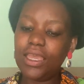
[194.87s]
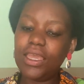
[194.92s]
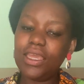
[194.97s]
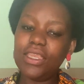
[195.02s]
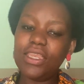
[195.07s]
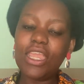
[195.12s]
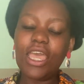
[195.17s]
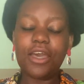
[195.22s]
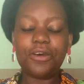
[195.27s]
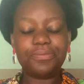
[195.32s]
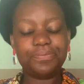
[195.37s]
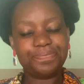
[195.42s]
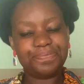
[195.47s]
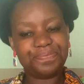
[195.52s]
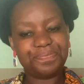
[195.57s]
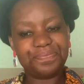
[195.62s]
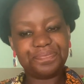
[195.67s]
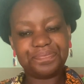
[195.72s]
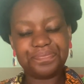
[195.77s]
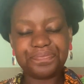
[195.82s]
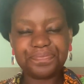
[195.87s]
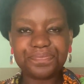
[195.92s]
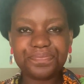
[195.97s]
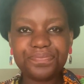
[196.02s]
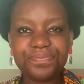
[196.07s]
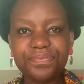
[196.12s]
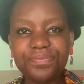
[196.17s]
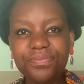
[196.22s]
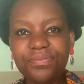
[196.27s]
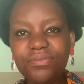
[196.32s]
Now,
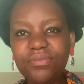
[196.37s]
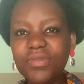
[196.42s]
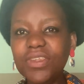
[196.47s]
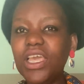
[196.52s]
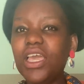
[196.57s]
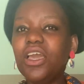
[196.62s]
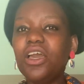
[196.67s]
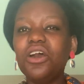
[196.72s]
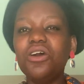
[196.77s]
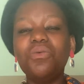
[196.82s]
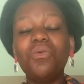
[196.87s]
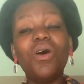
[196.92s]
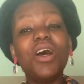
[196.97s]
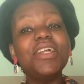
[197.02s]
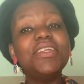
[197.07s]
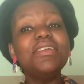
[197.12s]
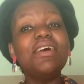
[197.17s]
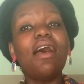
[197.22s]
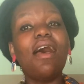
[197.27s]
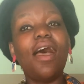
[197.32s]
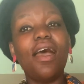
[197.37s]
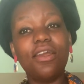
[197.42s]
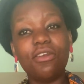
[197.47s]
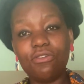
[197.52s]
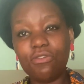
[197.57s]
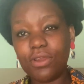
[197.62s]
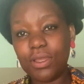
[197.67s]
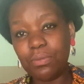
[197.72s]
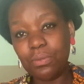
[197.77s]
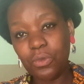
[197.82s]
one
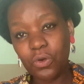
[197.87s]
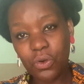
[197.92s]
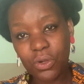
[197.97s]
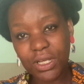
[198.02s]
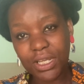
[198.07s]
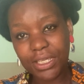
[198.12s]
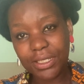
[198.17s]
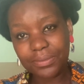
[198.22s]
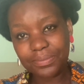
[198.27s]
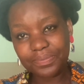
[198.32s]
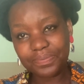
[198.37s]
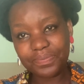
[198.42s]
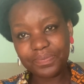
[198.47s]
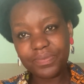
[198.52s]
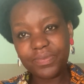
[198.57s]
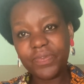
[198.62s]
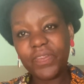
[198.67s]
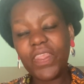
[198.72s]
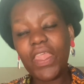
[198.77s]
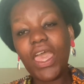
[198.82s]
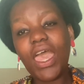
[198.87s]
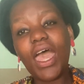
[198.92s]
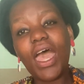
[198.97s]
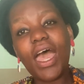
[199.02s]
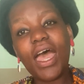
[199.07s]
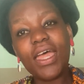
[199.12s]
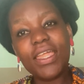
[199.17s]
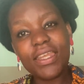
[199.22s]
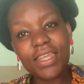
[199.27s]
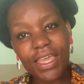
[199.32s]
hungry morning,
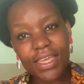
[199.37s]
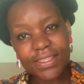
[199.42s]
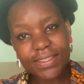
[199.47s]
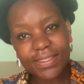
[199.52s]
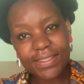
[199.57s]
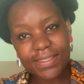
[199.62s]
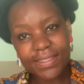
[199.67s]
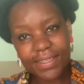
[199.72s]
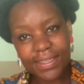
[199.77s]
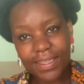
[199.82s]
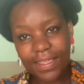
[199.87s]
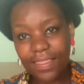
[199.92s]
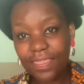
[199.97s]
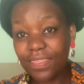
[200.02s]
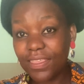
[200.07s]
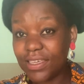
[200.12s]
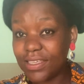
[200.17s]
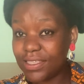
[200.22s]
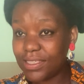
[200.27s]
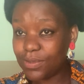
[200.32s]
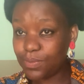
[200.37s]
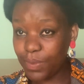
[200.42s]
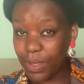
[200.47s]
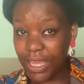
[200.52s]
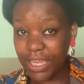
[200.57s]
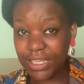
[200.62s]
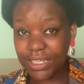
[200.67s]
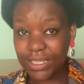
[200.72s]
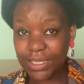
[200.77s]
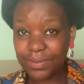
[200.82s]
Anansi the
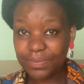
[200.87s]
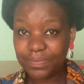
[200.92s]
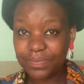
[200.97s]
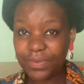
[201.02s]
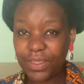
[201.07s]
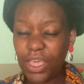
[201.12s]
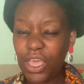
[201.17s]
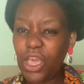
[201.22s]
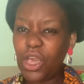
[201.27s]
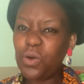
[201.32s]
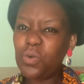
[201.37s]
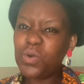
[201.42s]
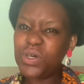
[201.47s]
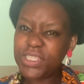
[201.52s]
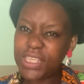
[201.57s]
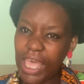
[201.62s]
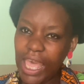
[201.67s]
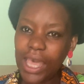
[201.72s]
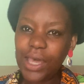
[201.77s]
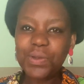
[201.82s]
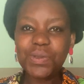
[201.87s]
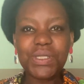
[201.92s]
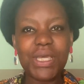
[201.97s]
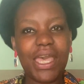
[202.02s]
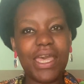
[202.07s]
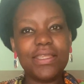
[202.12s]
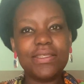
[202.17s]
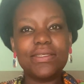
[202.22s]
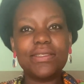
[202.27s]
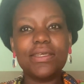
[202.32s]
Spider was out
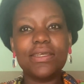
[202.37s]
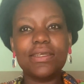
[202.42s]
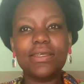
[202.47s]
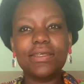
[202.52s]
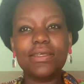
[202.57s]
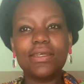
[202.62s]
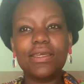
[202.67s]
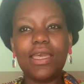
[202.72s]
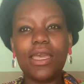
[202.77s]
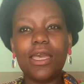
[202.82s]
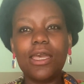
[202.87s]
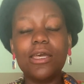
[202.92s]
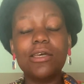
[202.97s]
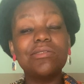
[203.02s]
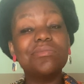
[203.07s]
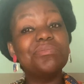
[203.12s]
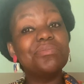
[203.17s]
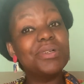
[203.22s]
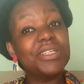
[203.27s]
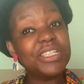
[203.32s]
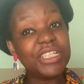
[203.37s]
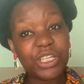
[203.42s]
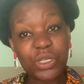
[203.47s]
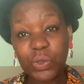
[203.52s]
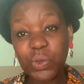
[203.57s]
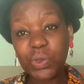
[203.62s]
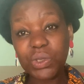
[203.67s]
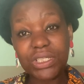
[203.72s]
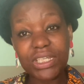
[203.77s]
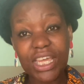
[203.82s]
hunting, but he
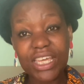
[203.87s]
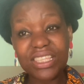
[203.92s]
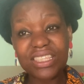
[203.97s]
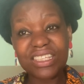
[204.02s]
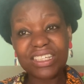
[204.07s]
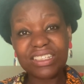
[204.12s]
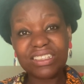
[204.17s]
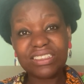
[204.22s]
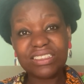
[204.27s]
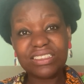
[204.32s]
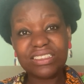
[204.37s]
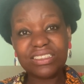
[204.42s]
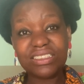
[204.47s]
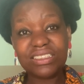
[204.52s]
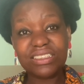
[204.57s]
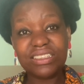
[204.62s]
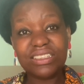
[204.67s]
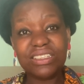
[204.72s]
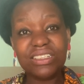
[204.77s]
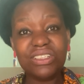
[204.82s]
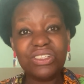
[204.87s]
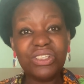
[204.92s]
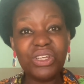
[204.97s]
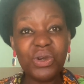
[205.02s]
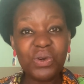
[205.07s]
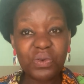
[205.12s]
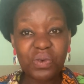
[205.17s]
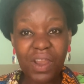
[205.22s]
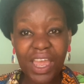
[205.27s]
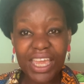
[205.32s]
caught nothing. No
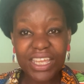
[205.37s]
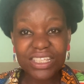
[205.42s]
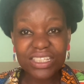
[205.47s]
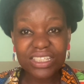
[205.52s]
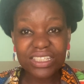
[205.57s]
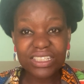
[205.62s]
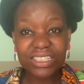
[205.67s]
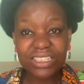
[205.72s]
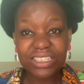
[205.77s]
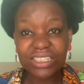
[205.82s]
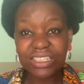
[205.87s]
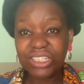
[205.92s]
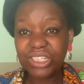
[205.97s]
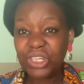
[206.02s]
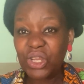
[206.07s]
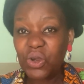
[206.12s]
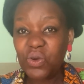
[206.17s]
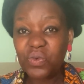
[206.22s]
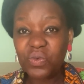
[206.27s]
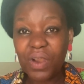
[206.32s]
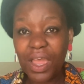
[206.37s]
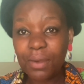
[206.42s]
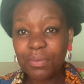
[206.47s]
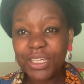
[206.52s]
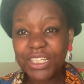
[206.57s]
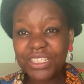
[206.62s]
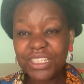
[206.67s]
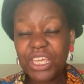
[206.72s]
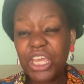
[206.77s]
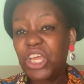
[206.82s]
rat, no
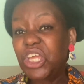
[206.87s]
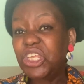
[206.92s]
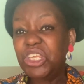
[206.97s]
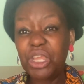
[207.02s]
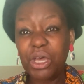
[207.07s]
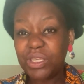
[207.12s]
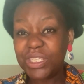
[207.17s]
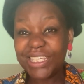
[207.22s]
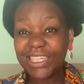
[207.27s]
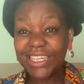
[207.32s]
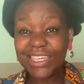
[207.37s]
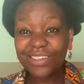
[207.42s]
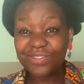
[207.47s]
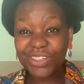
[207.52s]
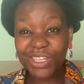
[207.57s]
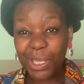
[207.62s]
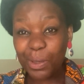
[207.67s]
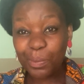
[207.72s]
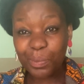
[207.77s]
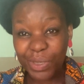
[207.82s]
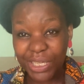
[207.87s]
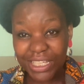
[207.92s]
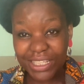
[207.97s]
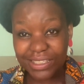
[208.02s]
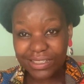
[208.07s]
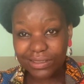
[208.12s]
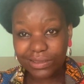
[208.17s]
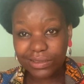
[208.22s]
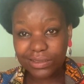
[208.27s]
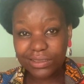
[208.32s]
rabbit, not even a
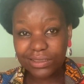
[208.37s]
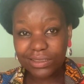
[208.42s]
beetle.